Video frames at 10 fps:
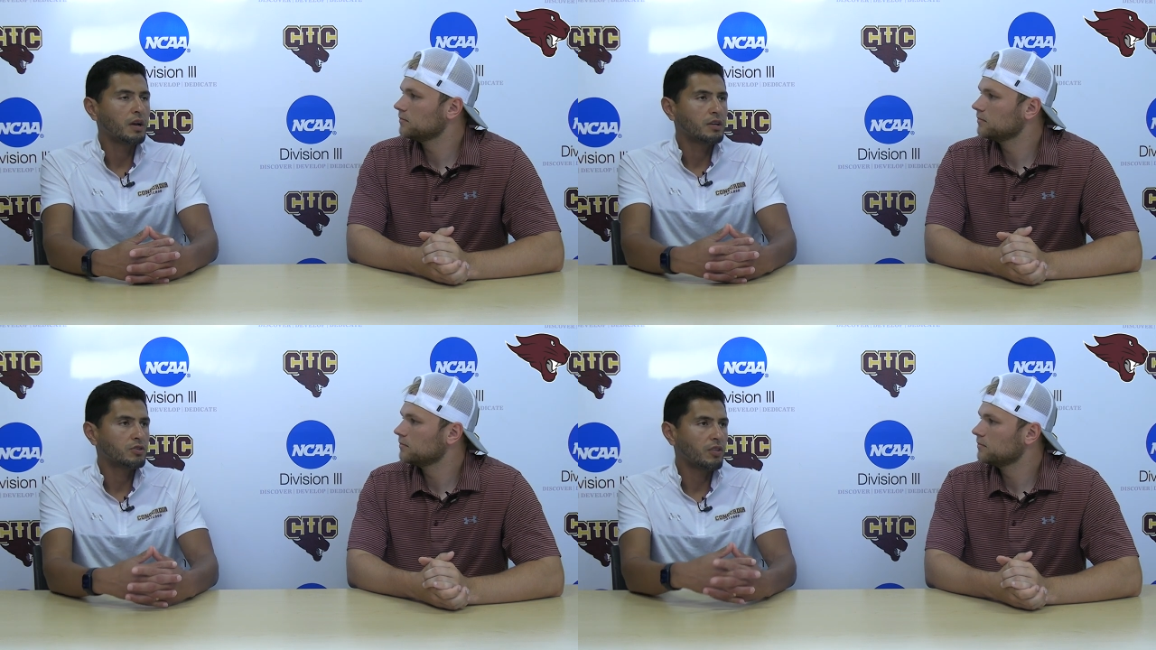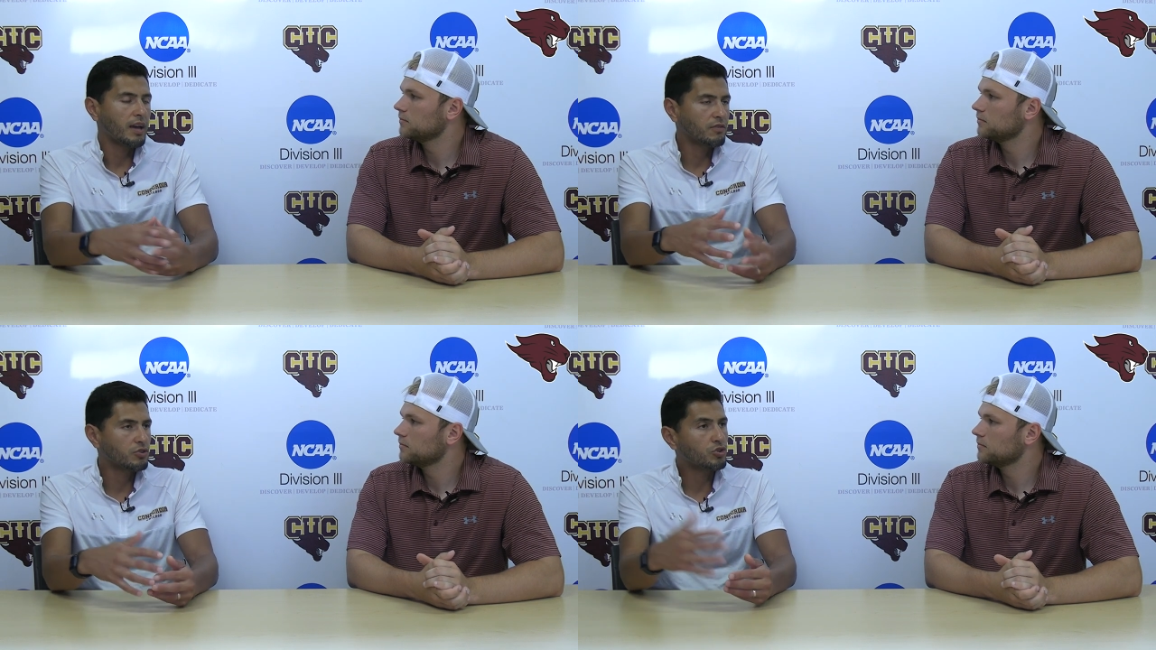Speaker 1: so they
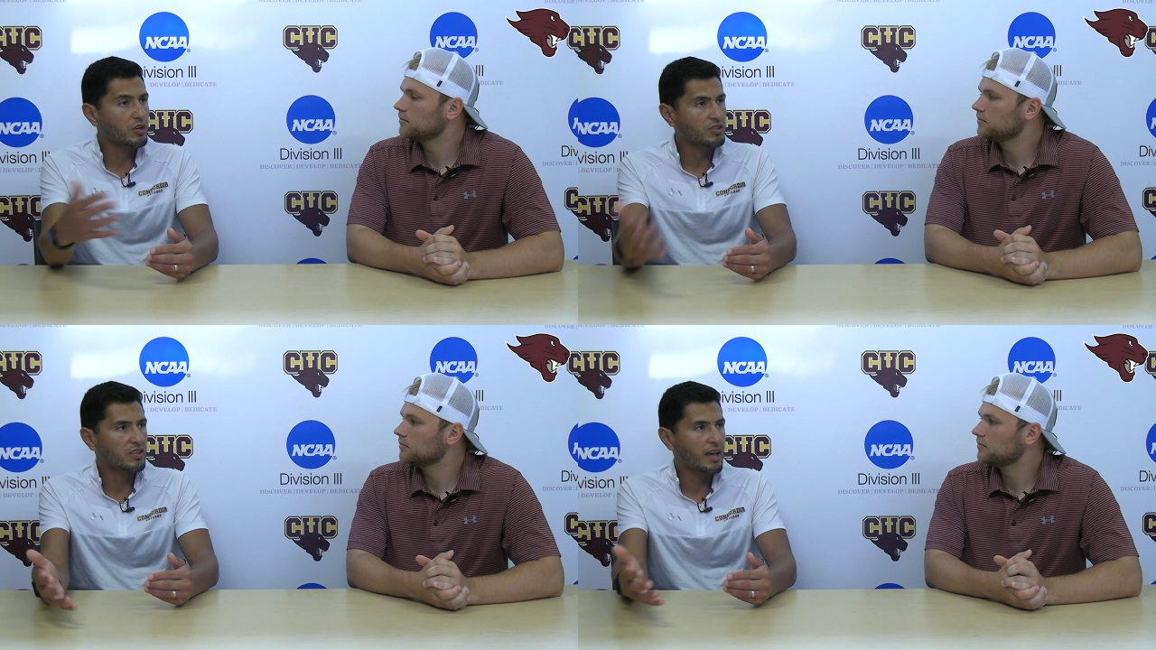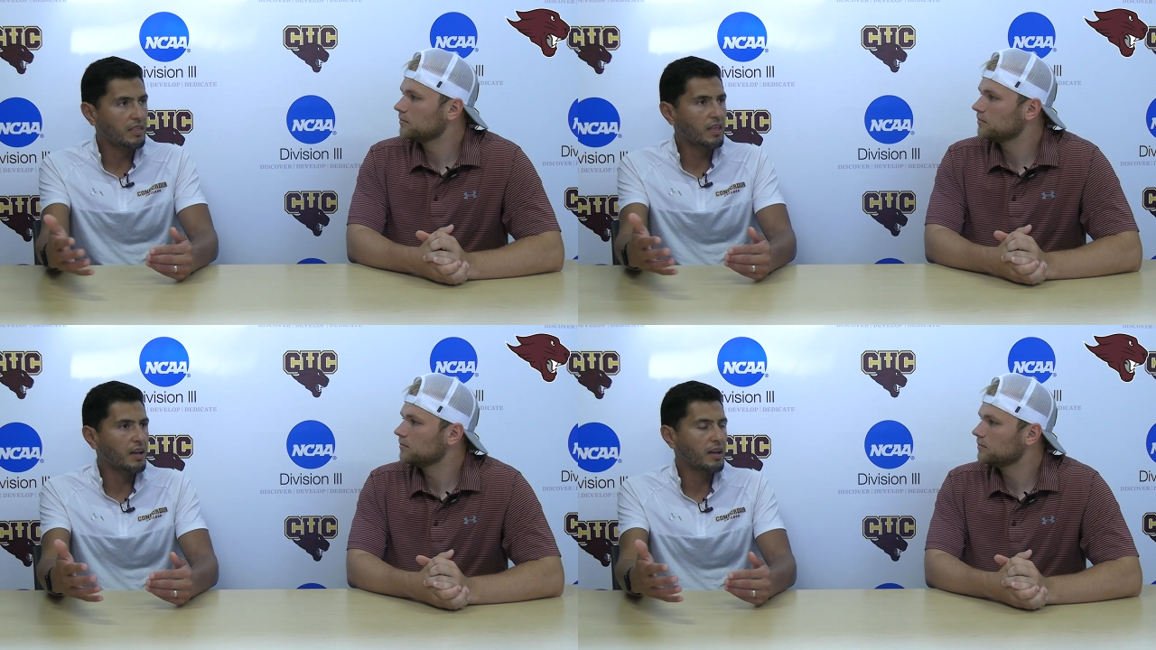have to trust
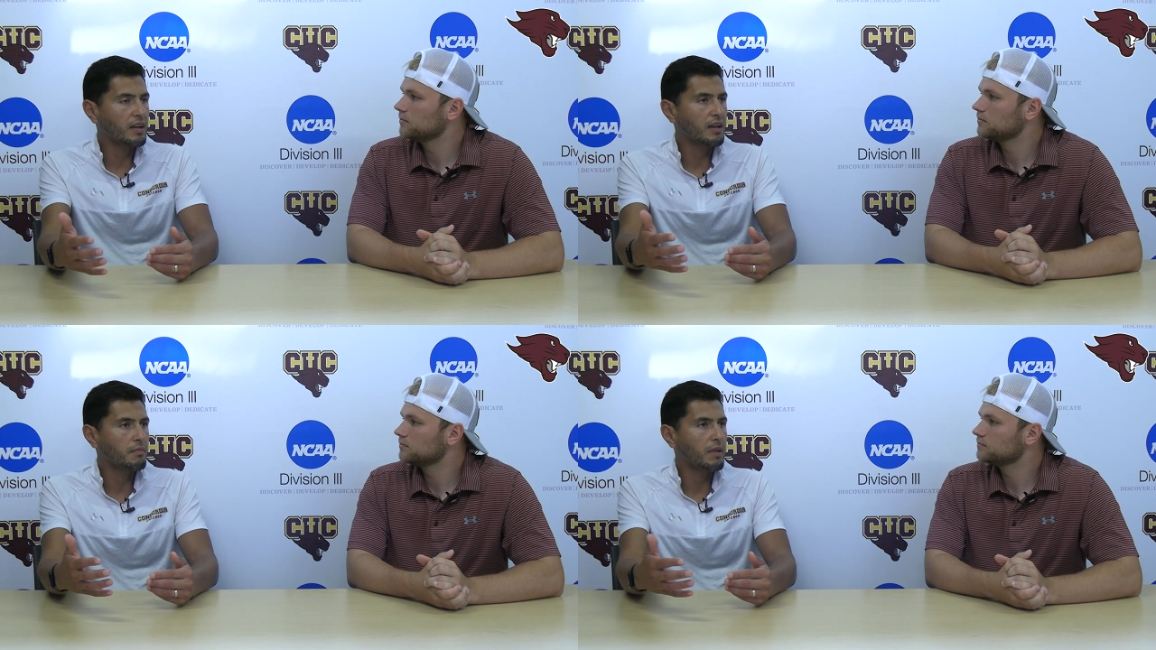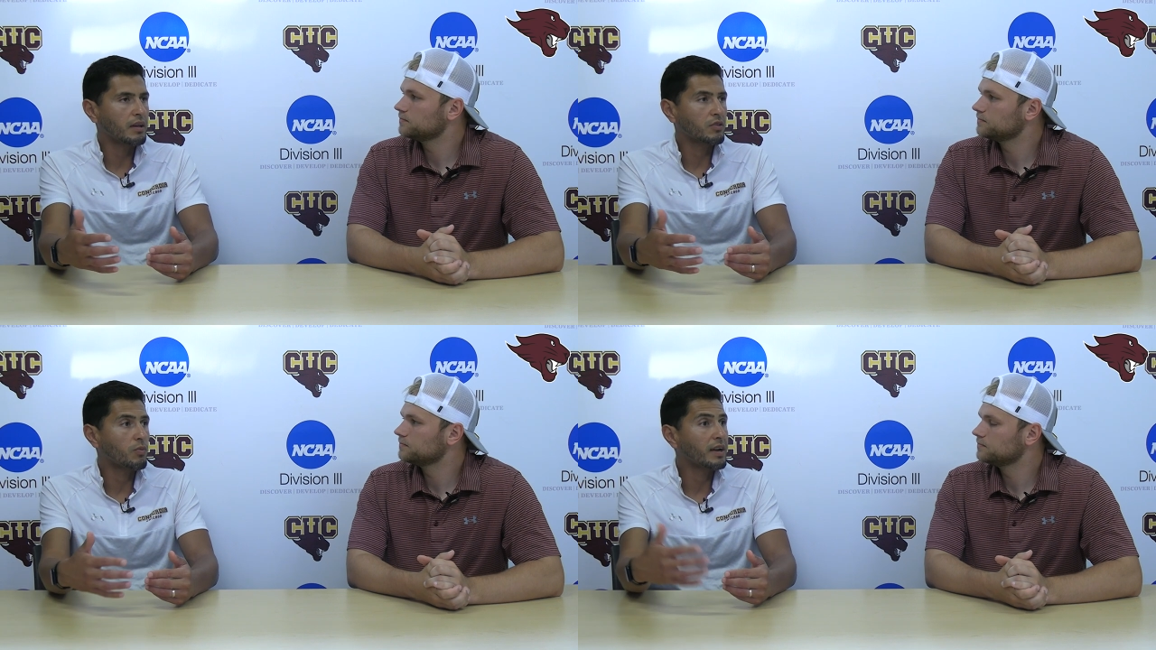that they can
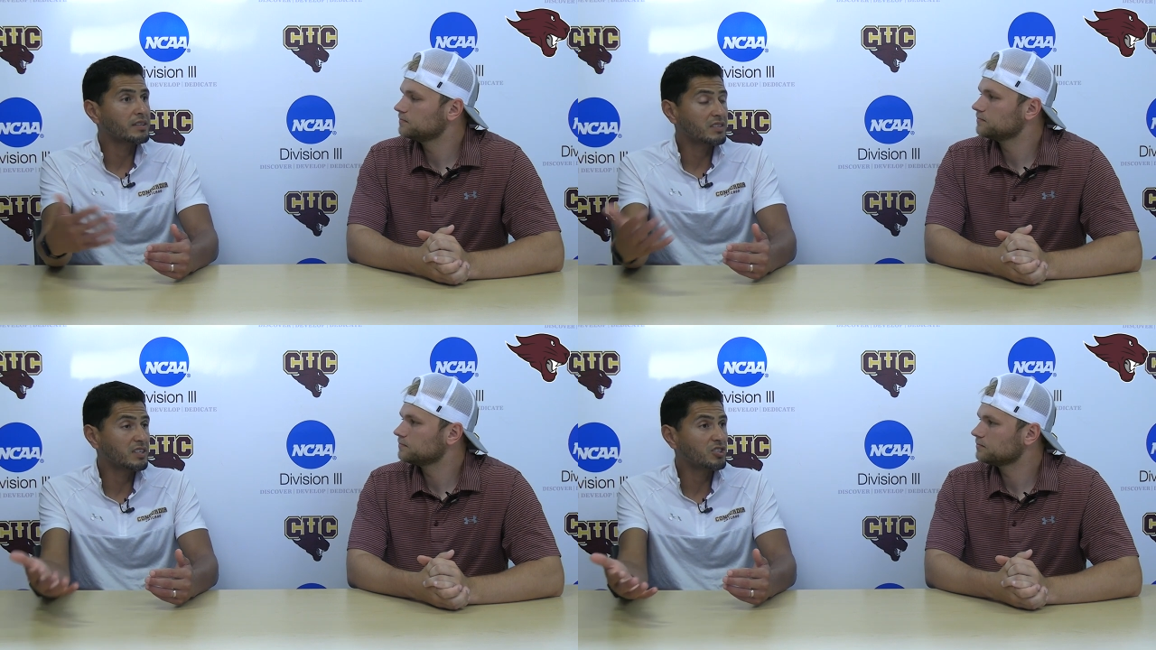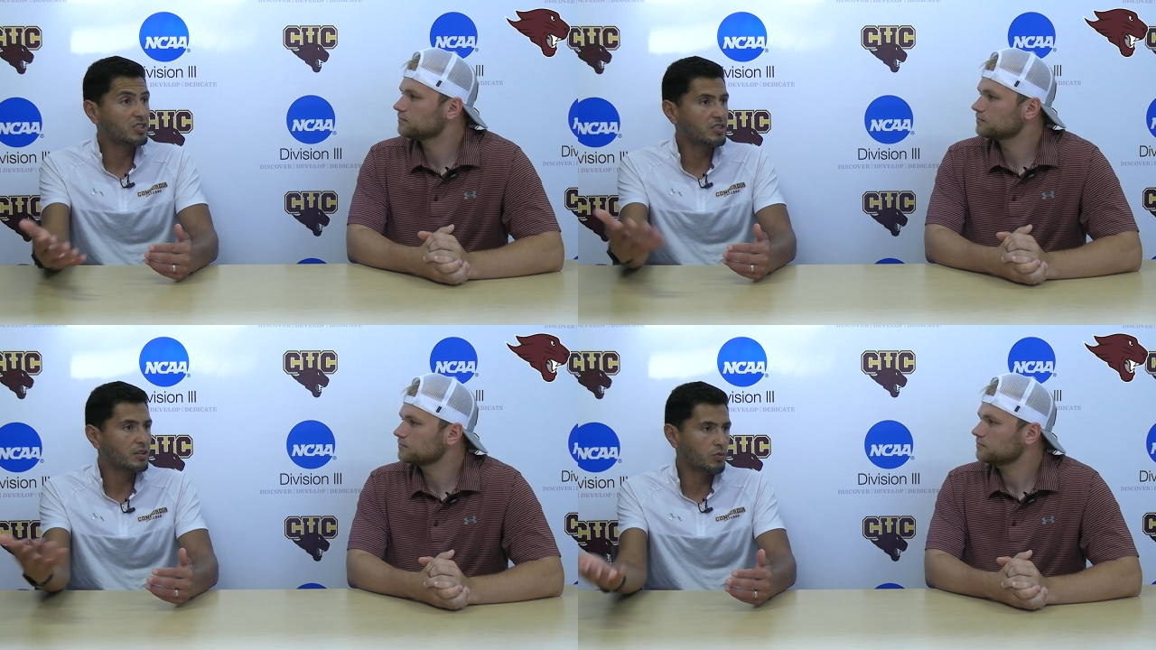make the right
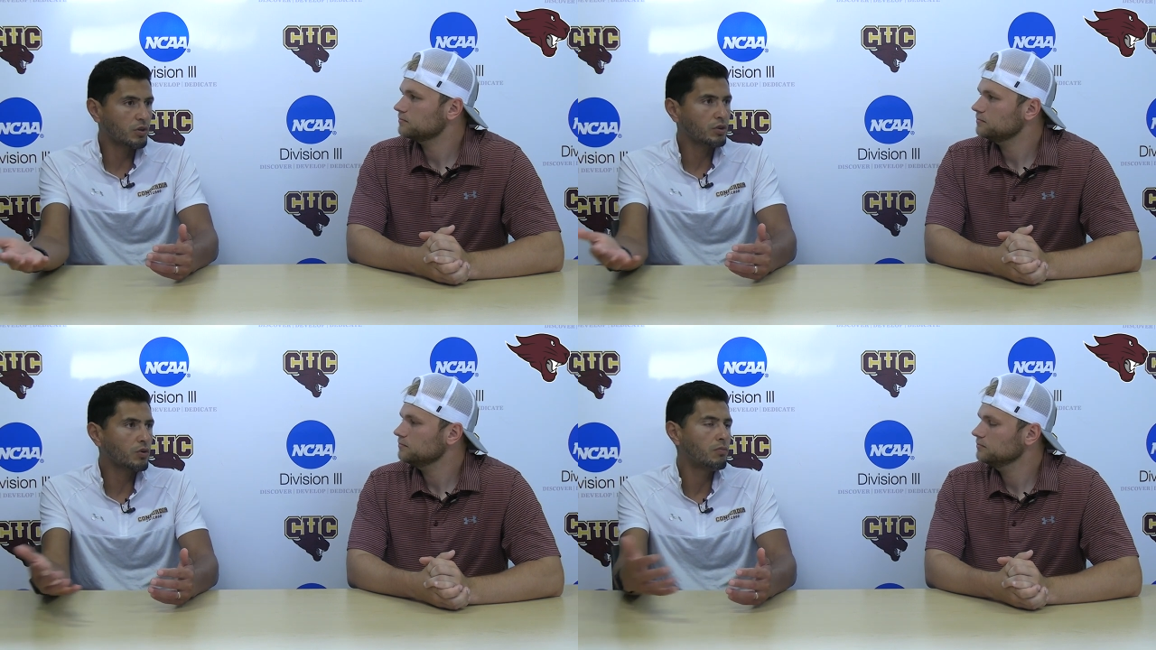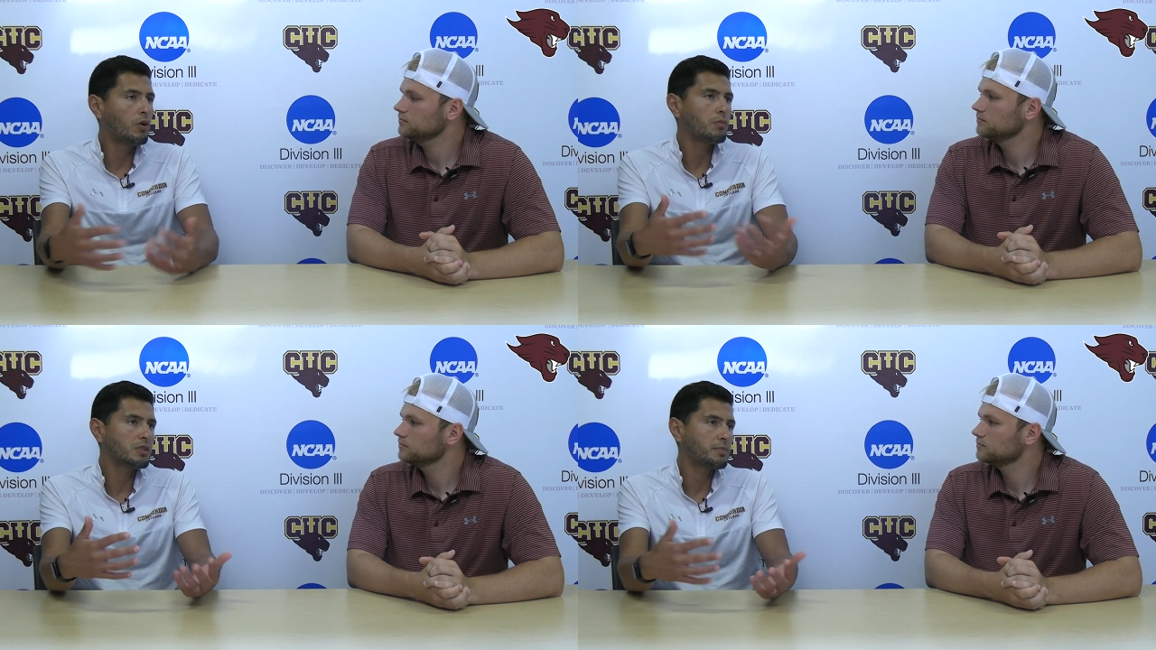decisions in critical moments.